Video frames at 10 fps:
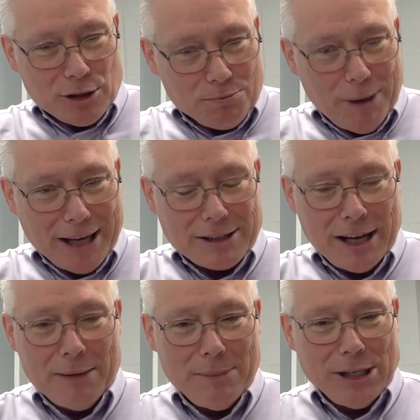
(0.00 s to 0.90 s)
must
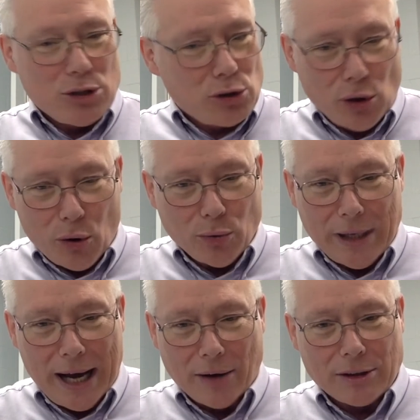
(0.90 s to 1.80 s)
be sold
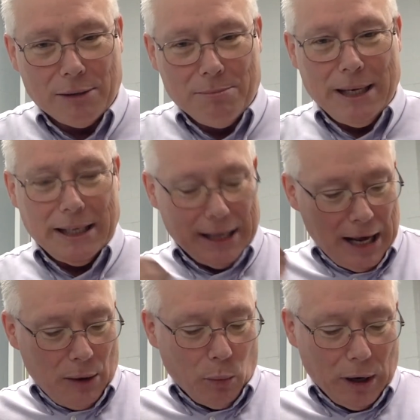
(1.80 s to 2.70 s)
out, committed,
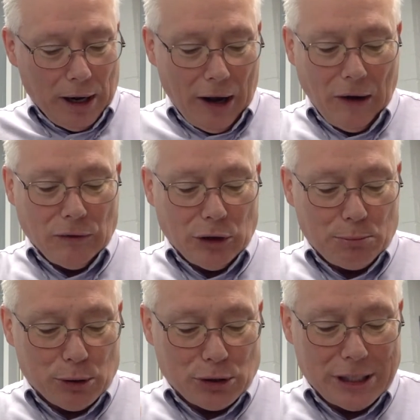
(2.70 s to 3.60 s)

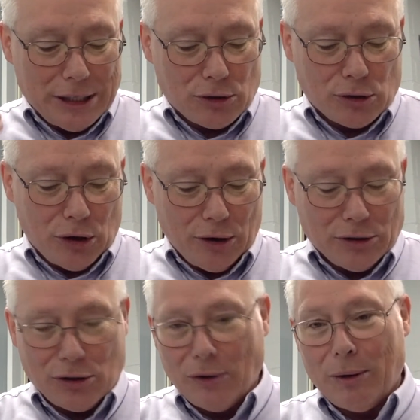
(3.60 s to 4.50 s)
100% certain,
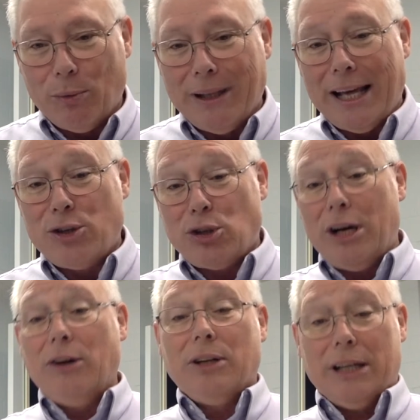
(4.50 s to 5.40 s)
so that when they
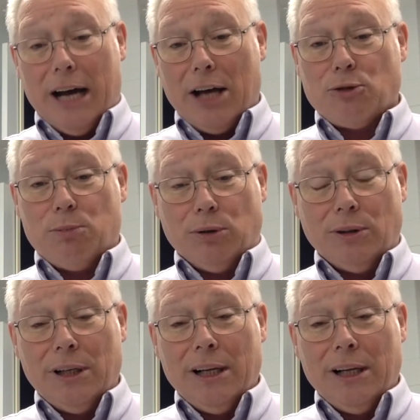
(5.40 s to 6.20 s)
share the gospel,